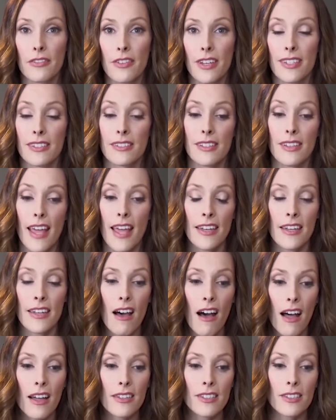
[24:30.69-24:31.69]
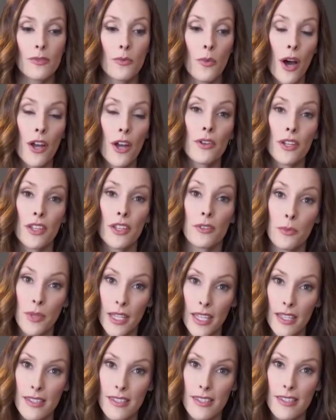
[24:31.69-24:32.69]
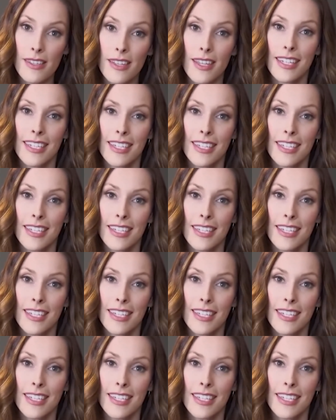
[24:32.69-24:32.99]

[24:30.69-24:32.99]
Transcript: and not watering the weeds.